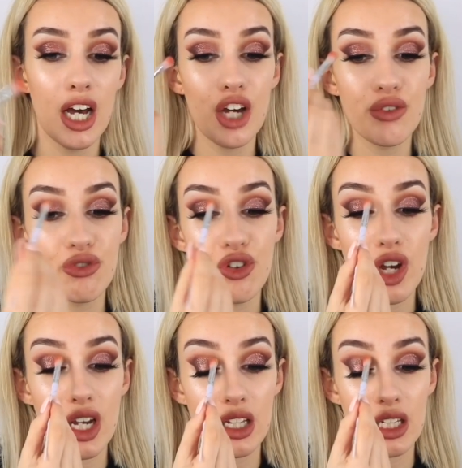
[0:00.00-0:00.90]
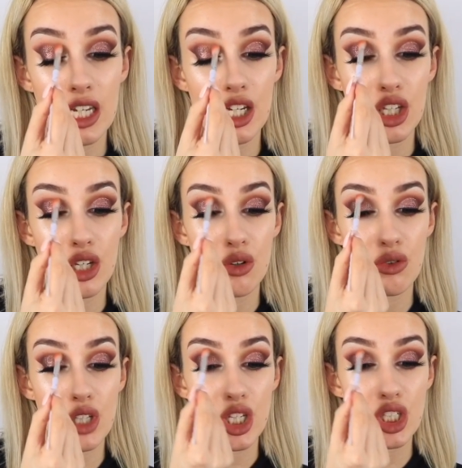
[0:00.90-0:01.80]
and really
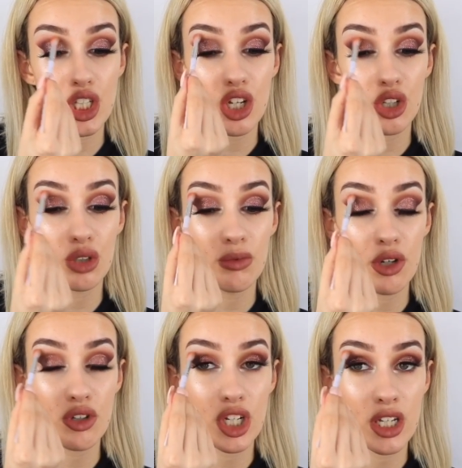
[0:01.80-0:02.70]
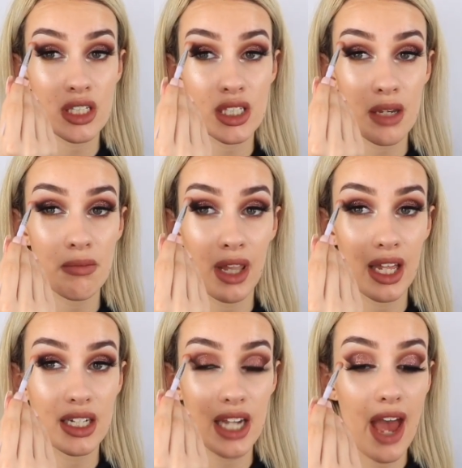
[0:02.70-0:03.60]
use circle motions and
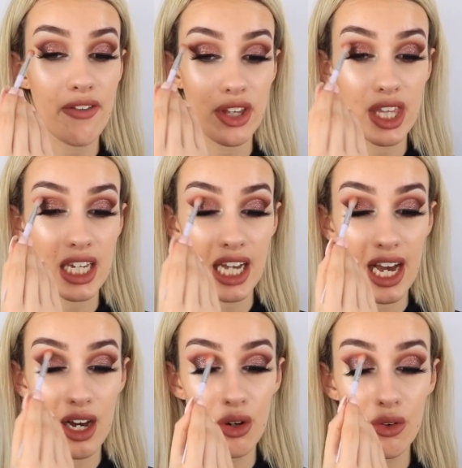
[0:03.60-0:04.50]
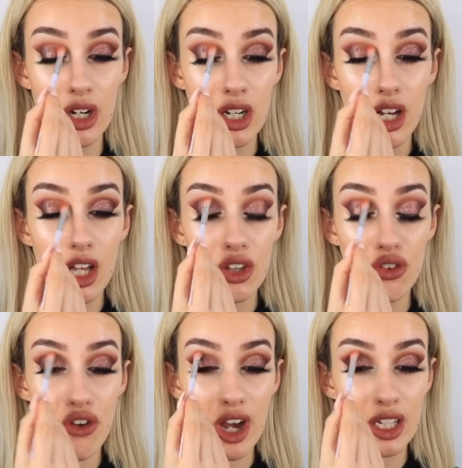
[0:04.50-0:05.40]
blend everything out. They're
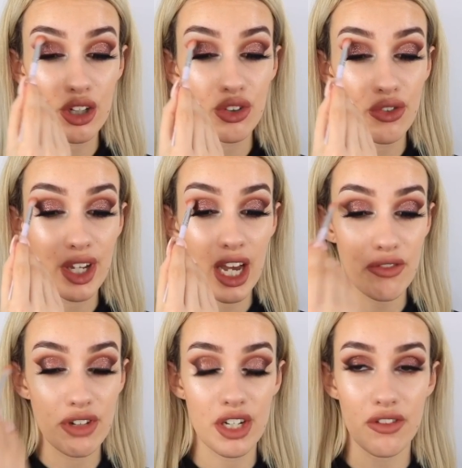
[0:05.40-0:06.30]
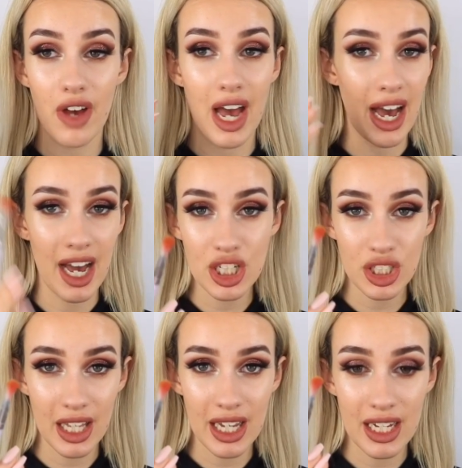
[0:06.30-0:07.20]
really good for getting rid of harsh
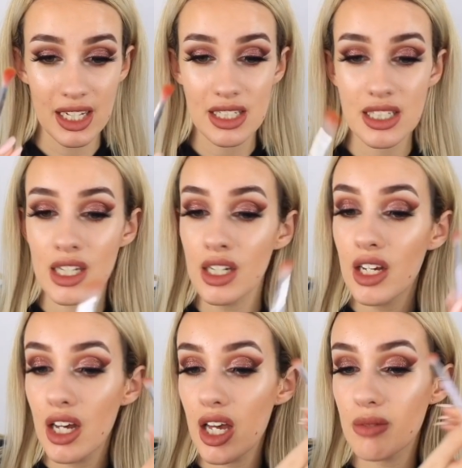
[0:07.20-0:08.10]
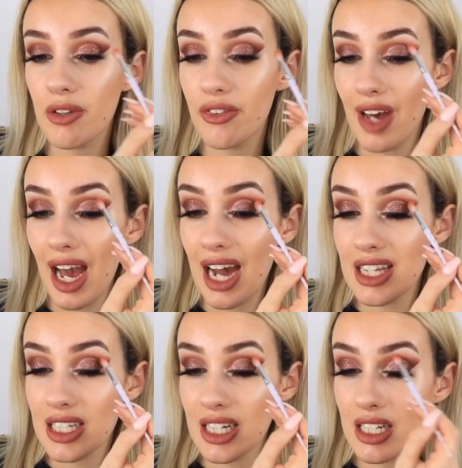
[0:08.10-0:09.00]
lines, for
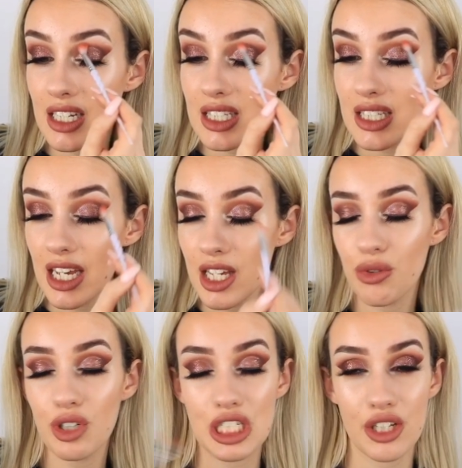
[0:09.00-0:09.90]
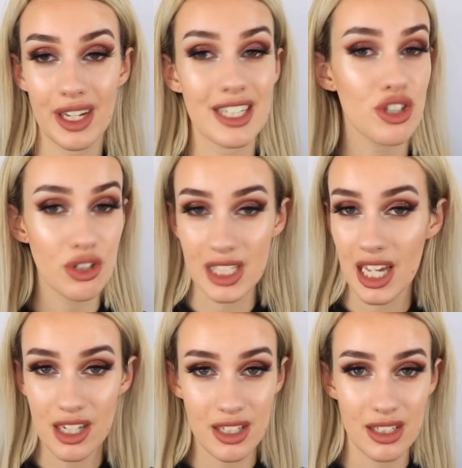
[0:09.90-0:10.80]
adding, say you wanted to do that
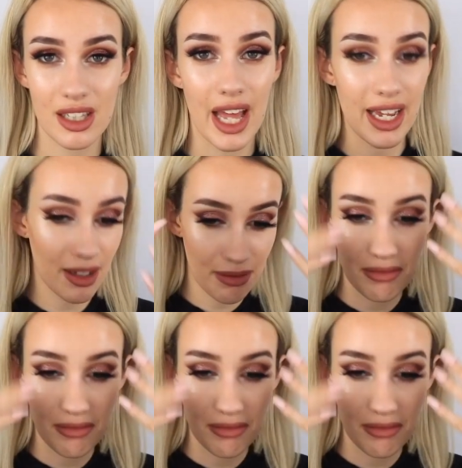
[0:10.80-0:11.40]
sunset like